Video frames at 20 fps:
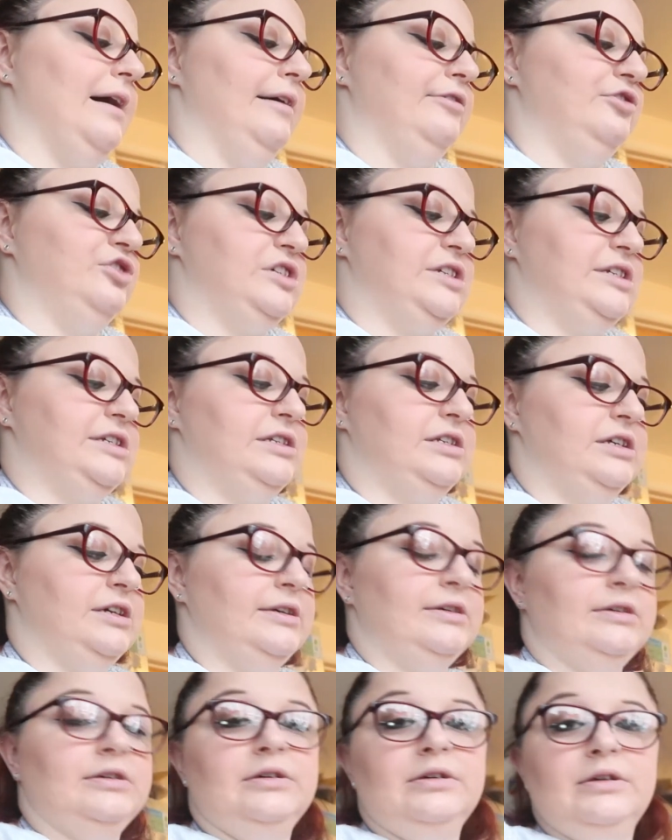Just
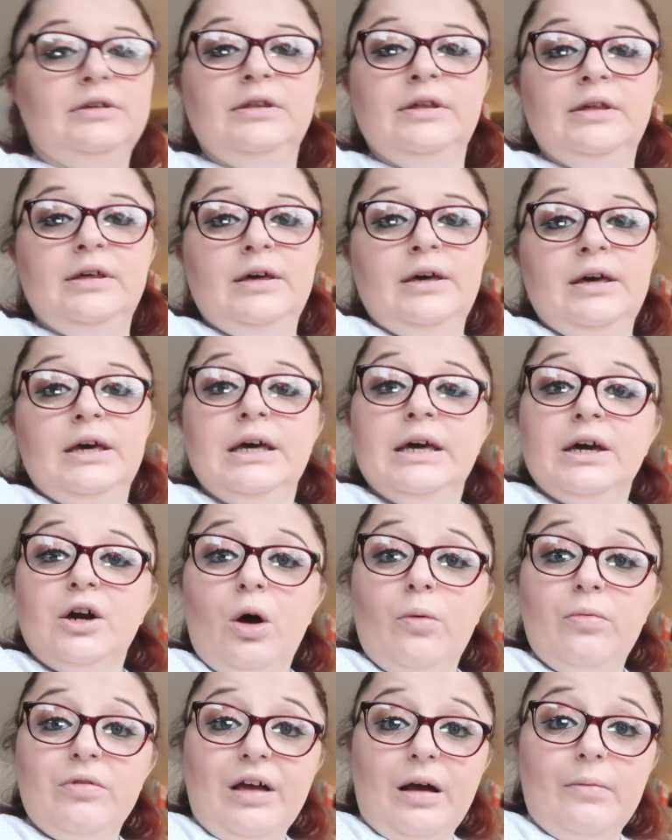
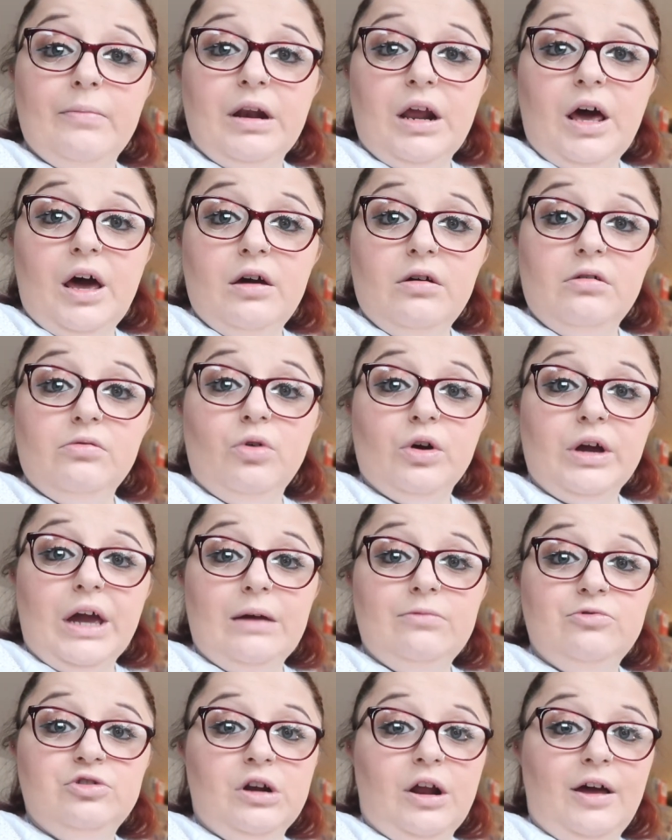comment down below what
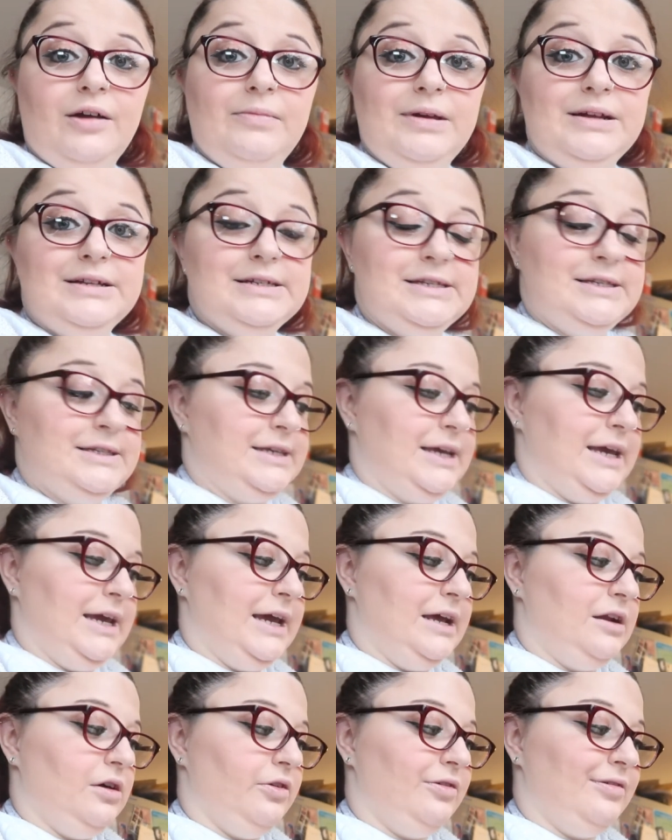games you'd like me to see,
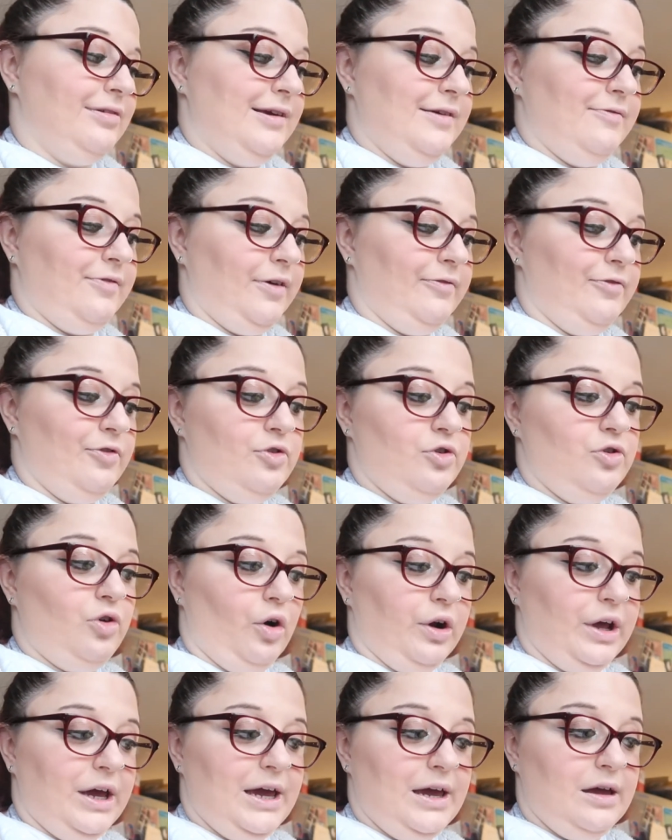and I'll see if I've
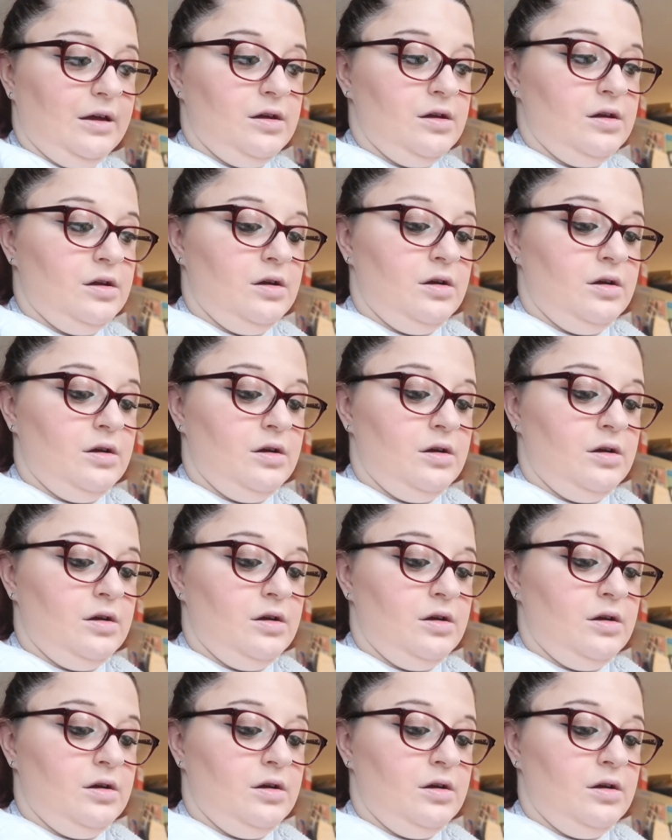got it.